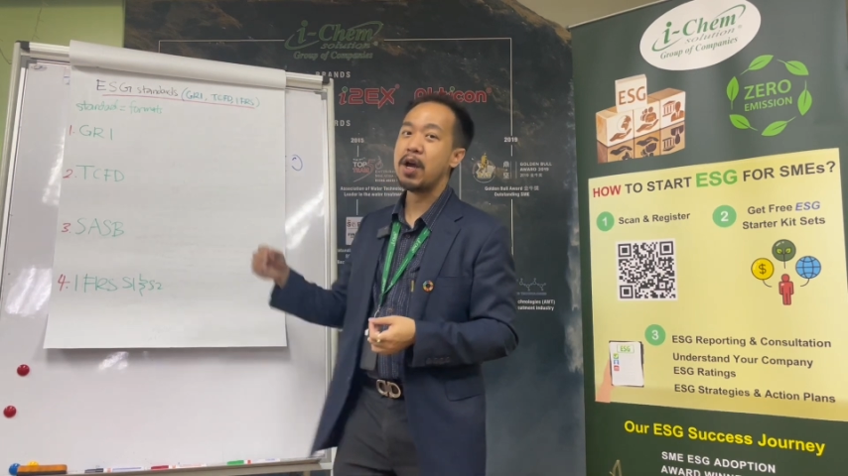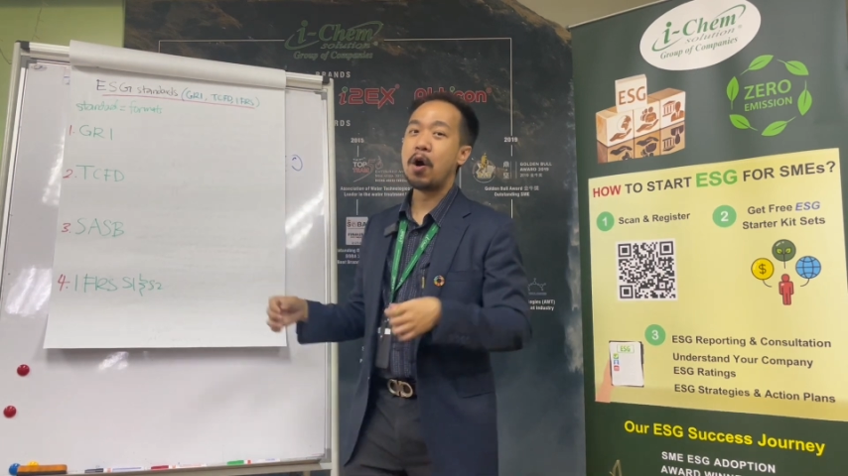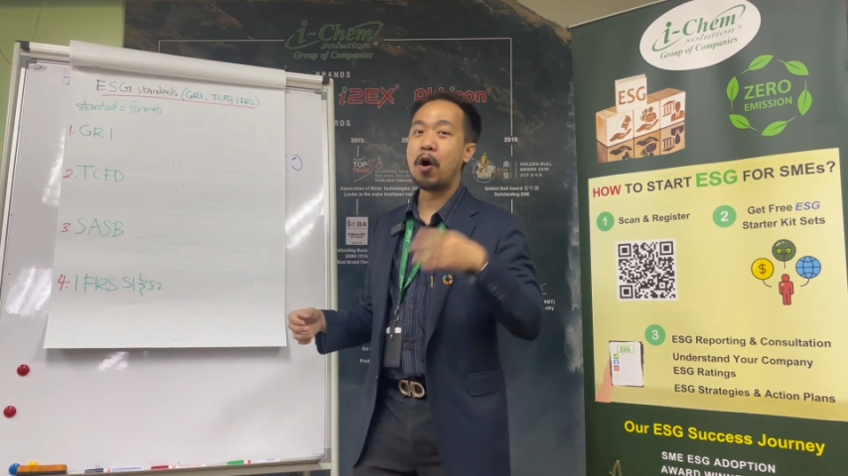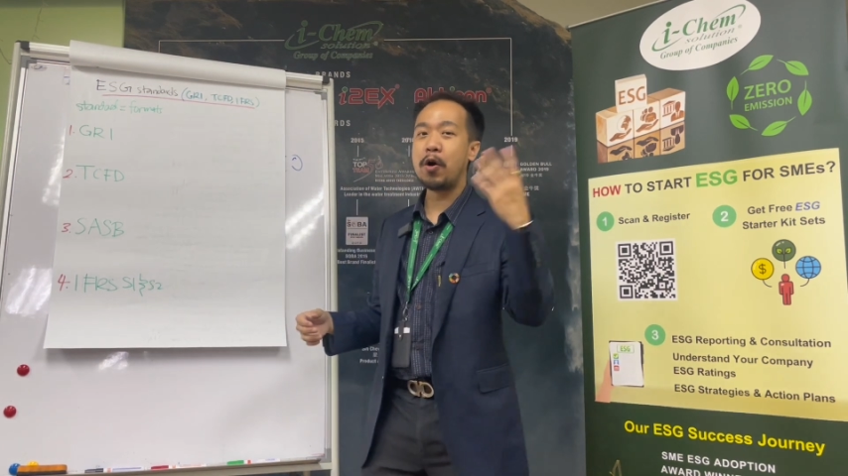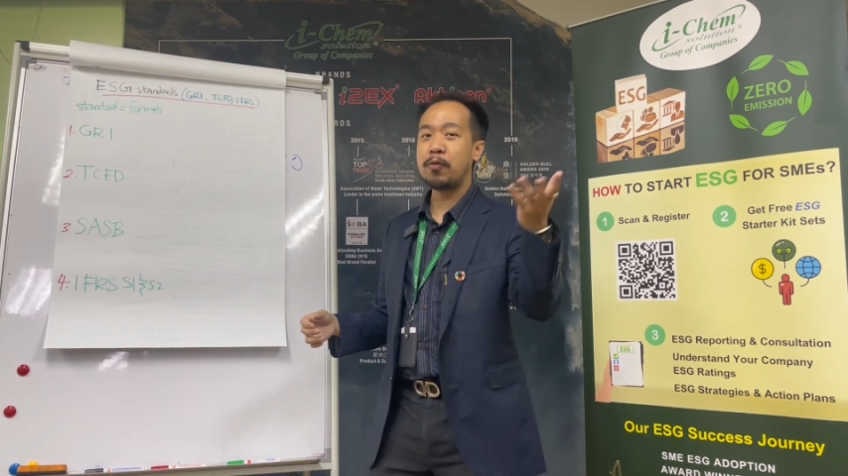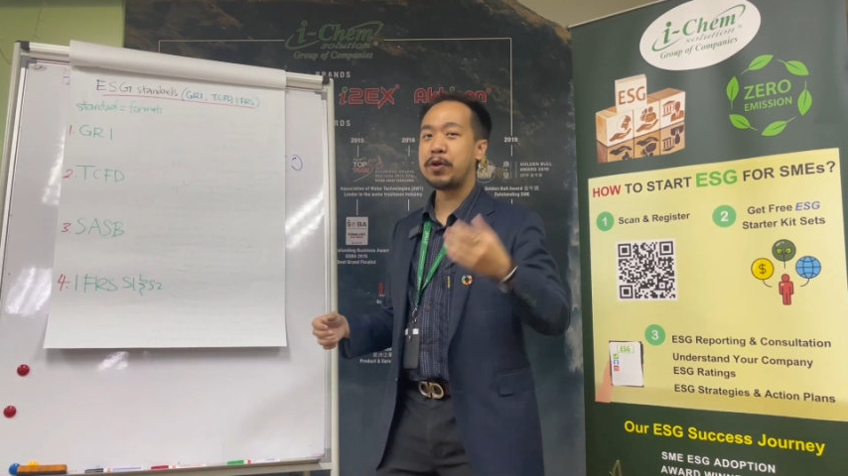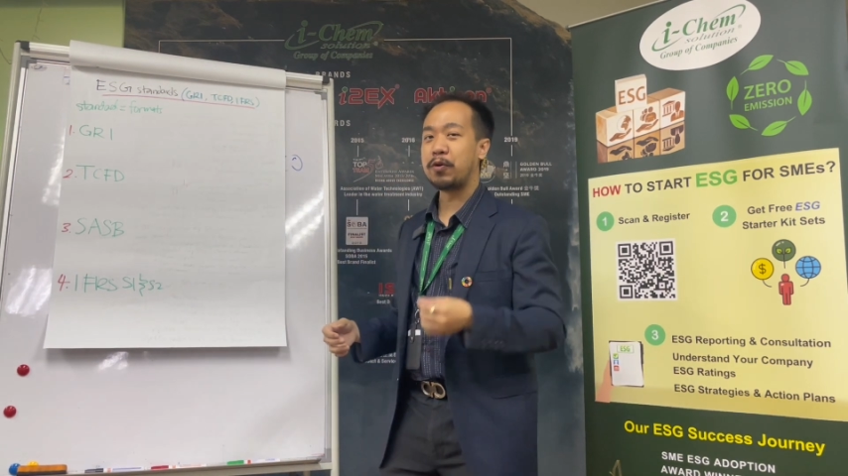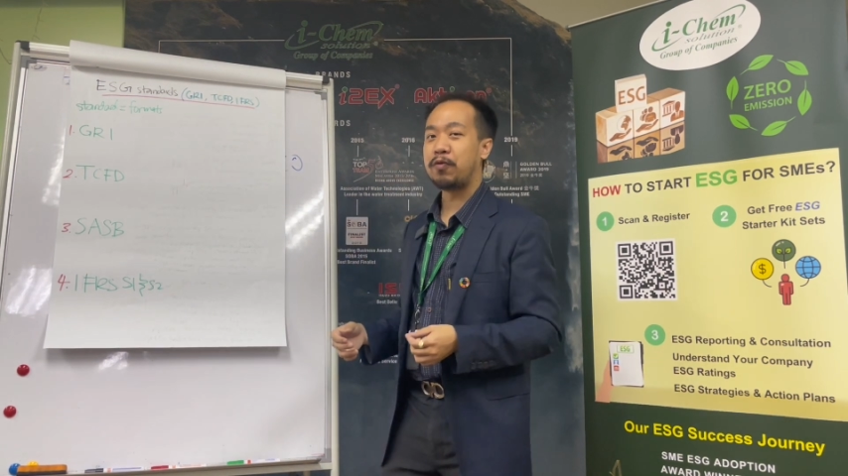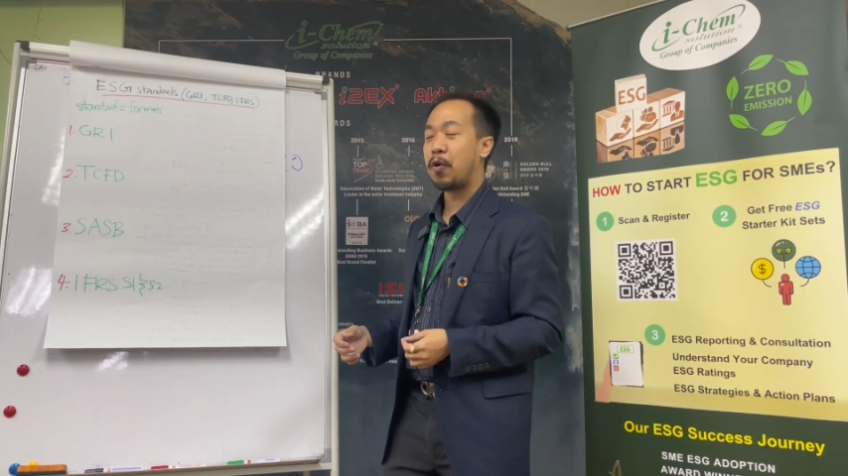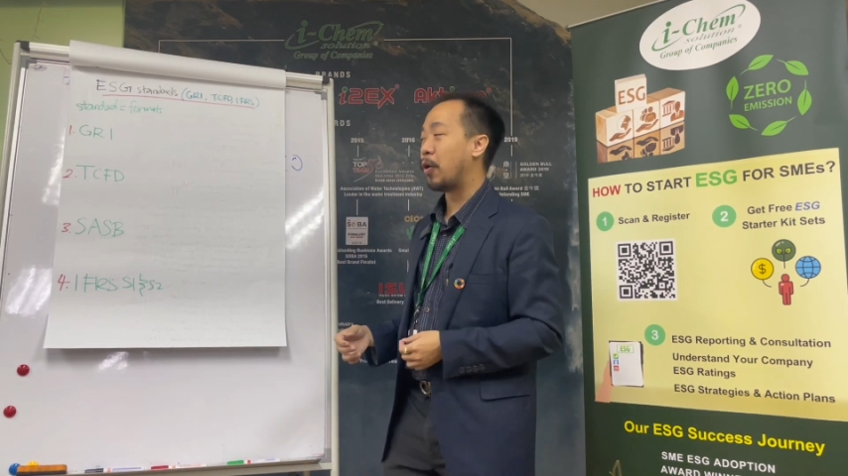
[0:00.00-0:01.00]
or we
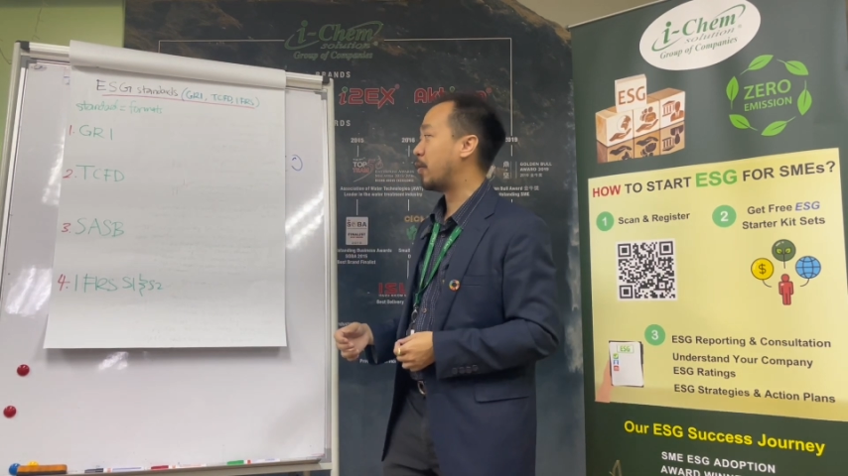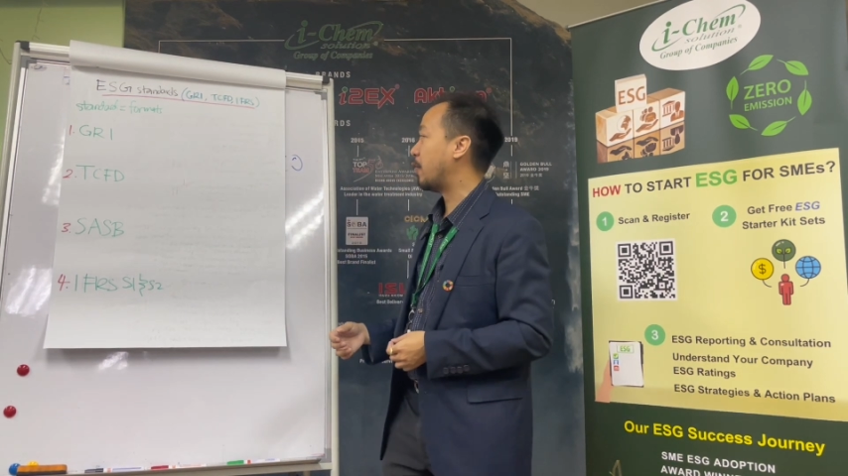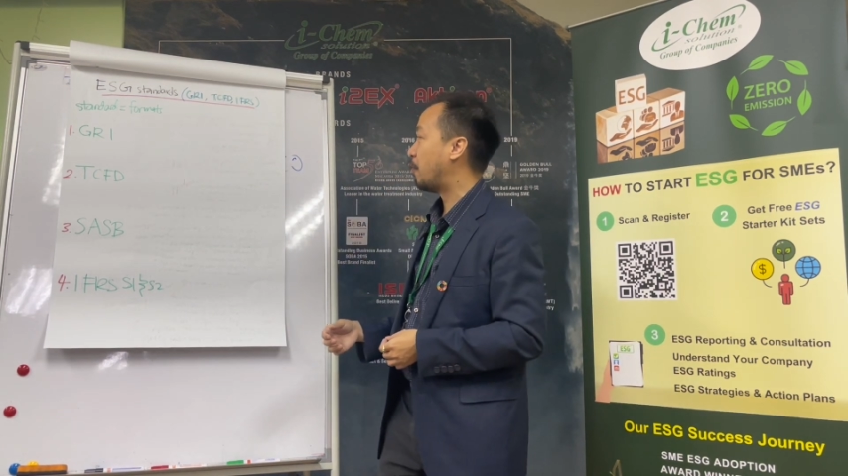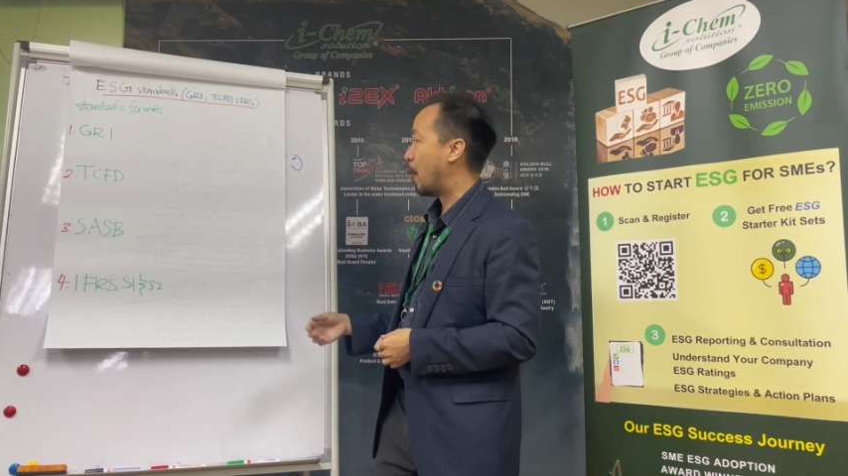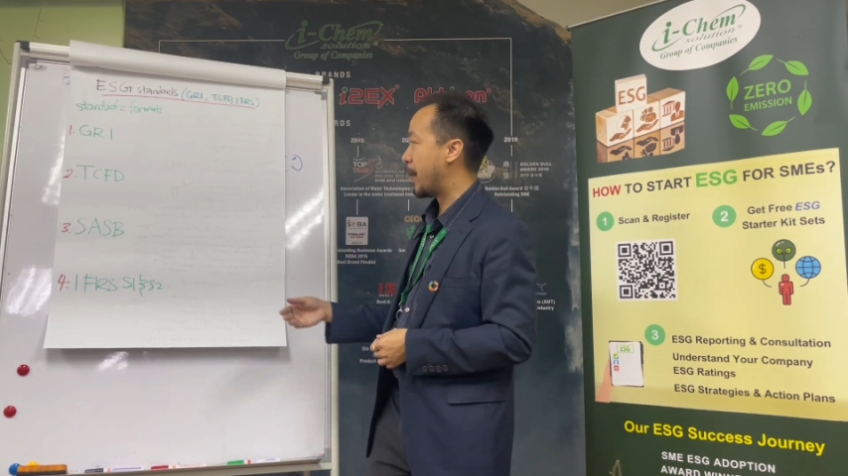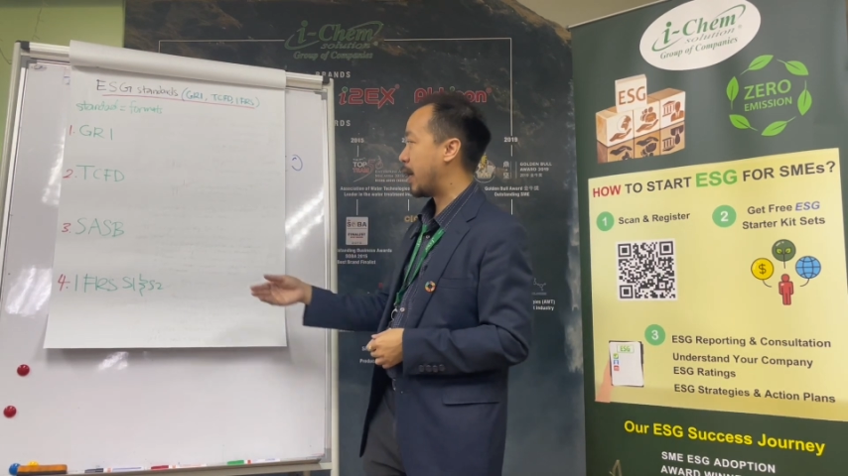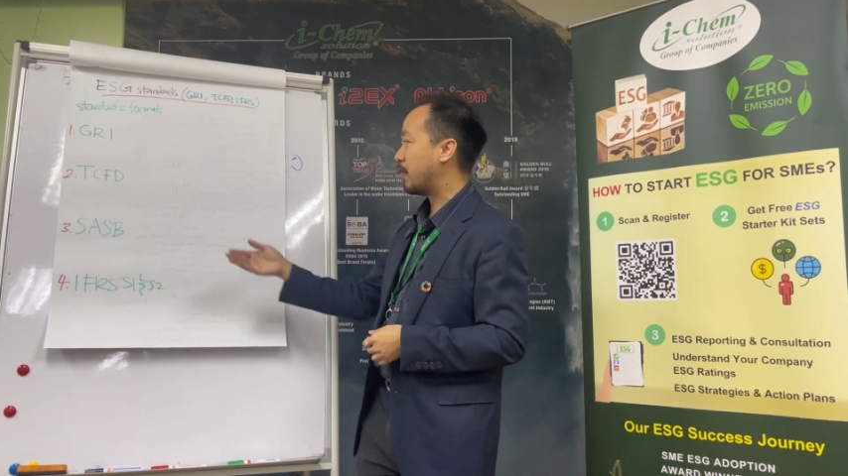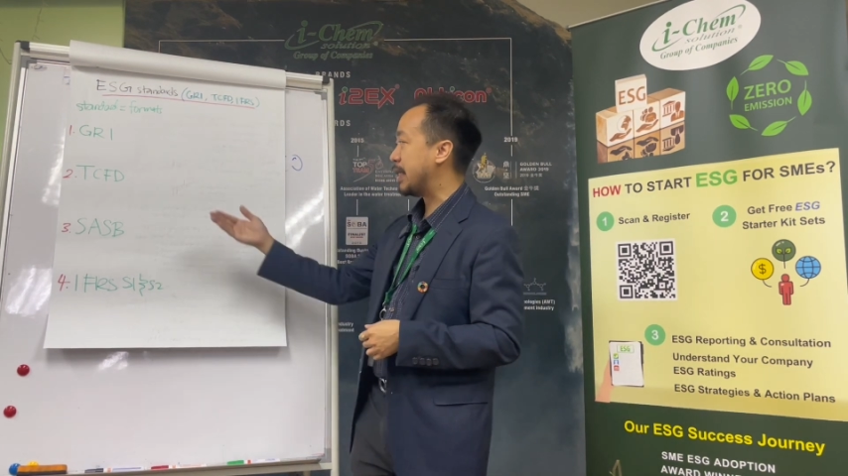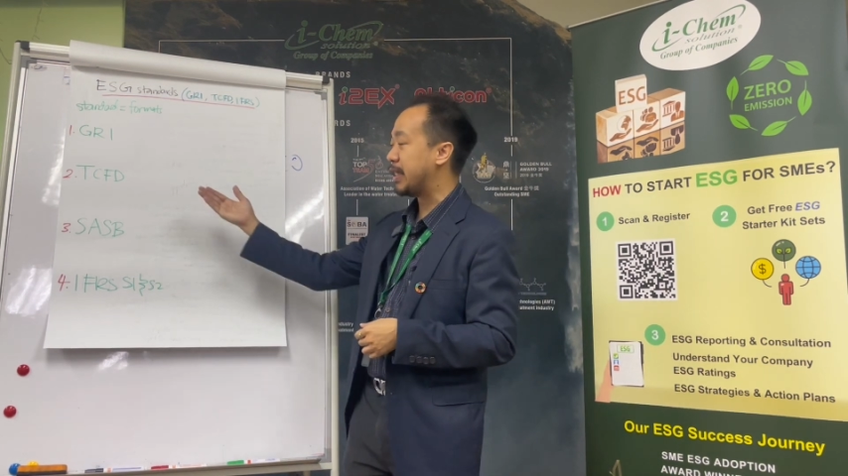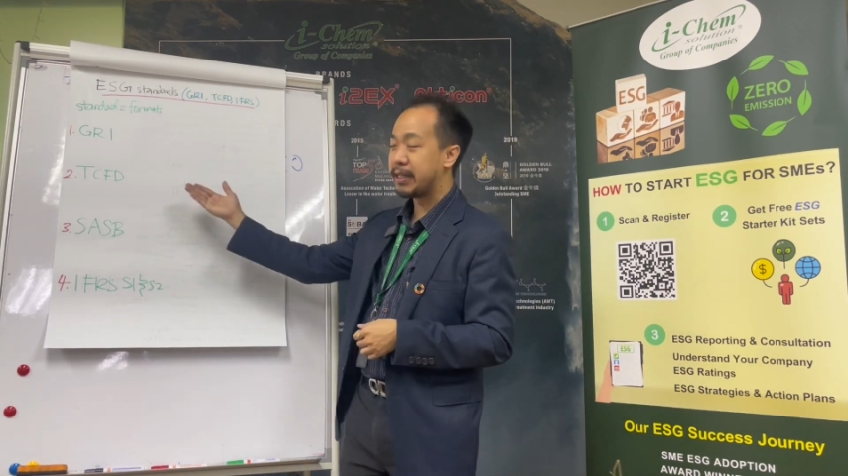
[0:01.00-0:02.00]
could follow the format of
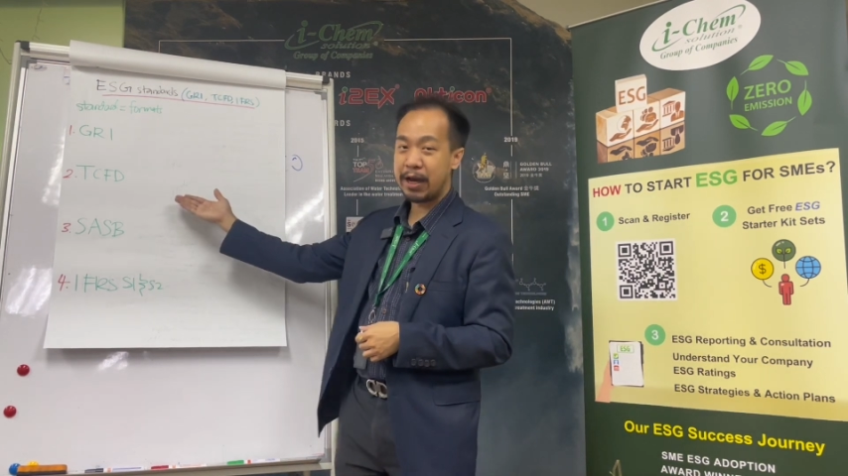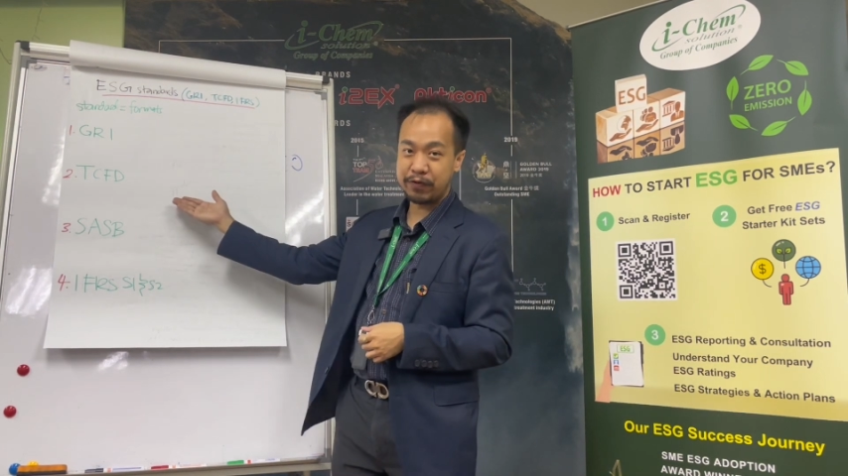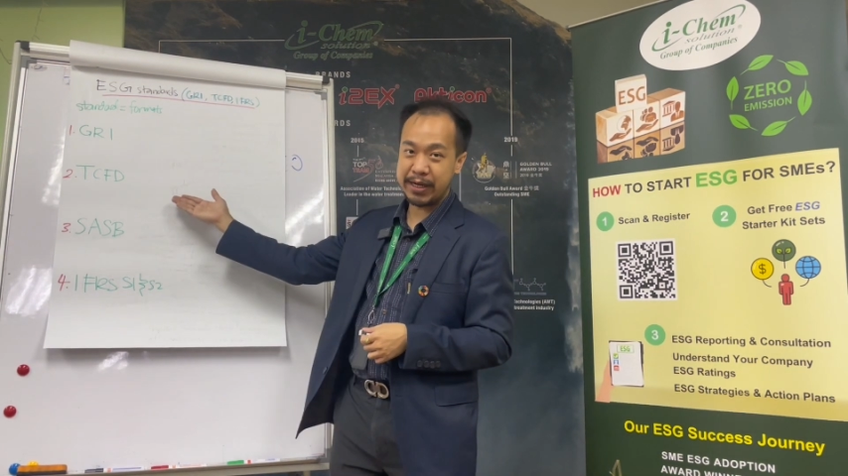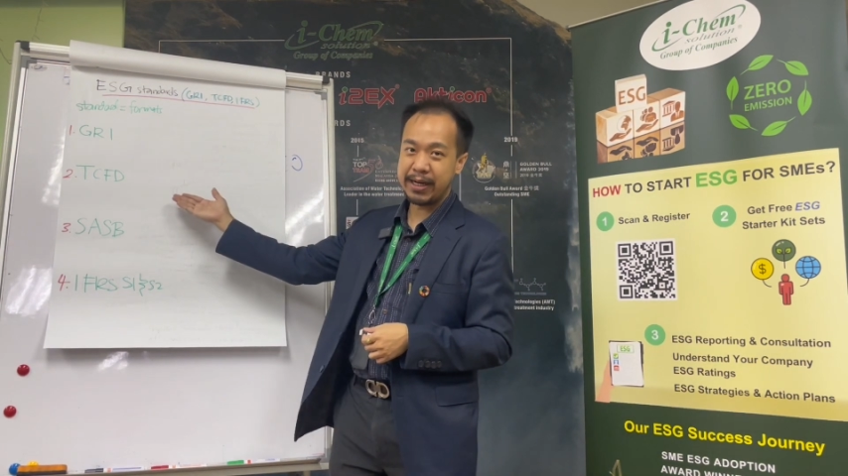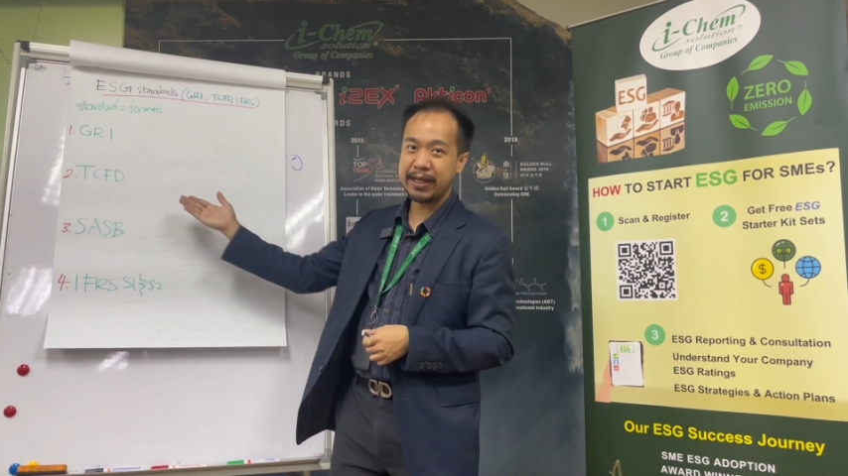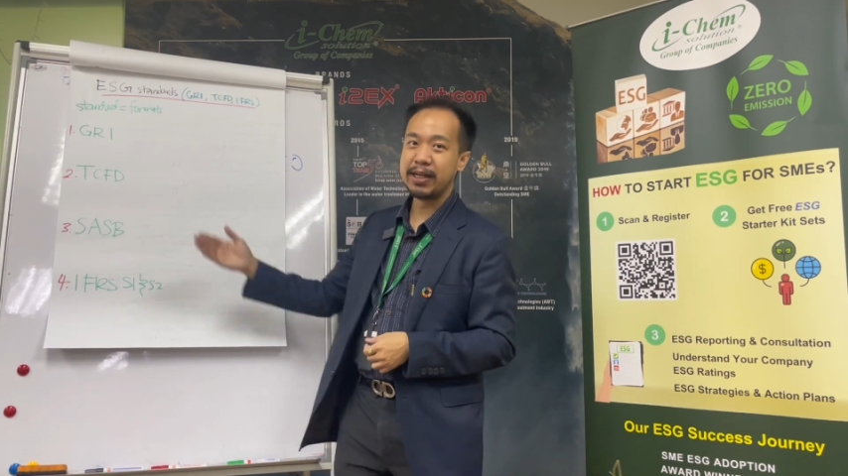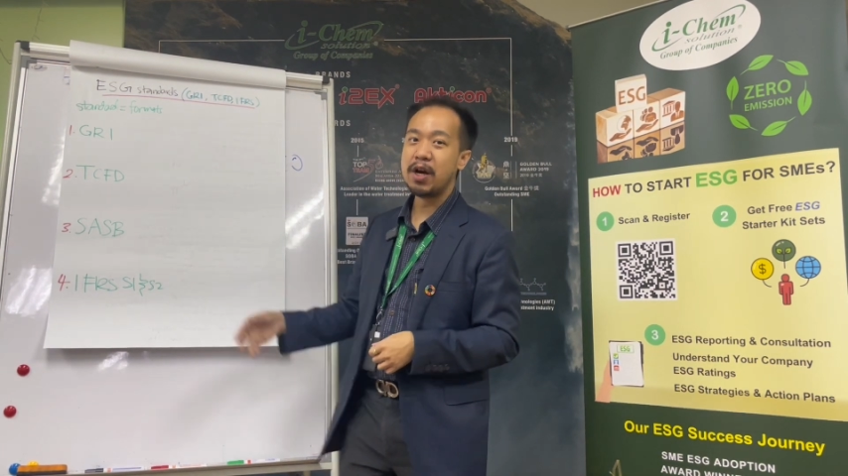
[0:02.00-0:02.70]
TCFD,